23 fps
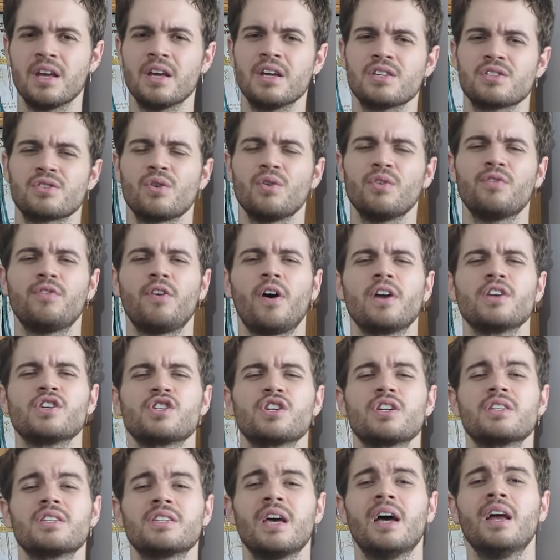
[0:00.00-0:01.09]
Sword fights
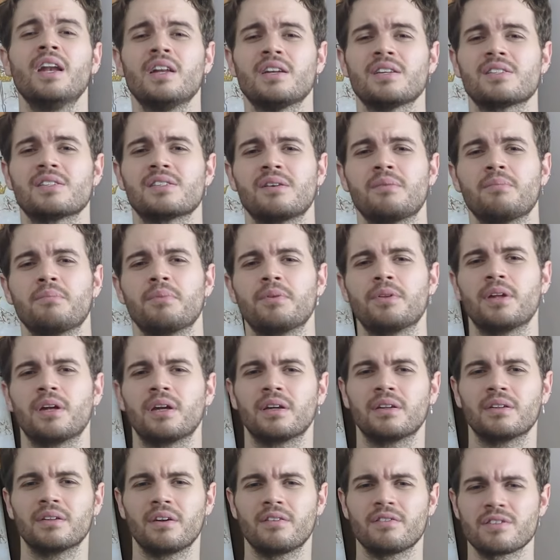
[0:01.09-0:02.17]
should tell us
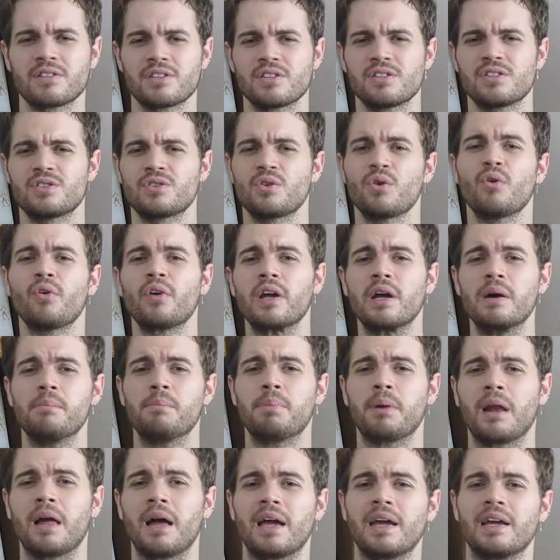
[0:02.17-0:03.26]
something. There is a story at
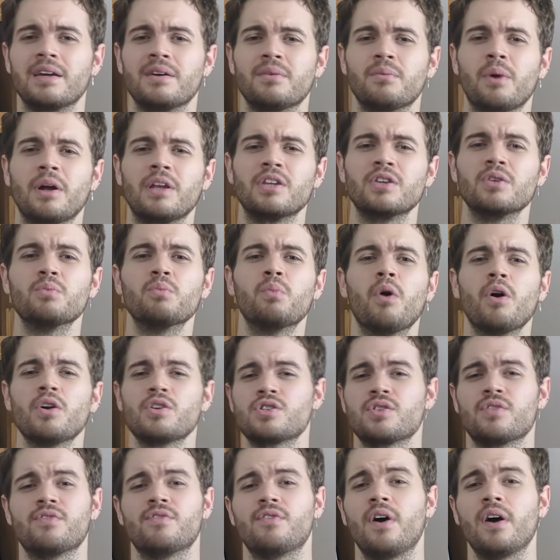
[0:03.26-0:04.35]
play when you watch
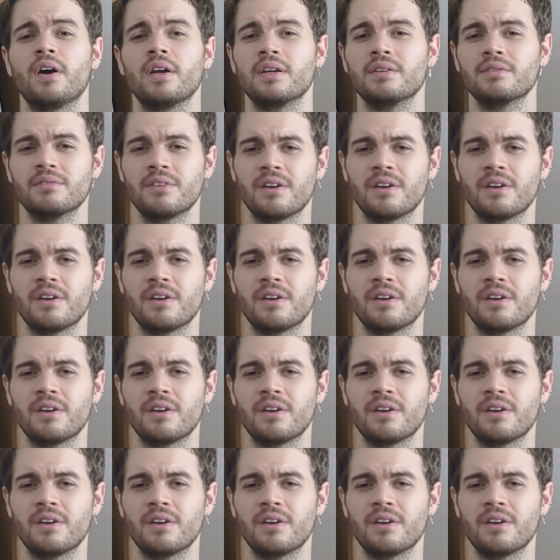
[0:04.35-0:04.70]
a fight.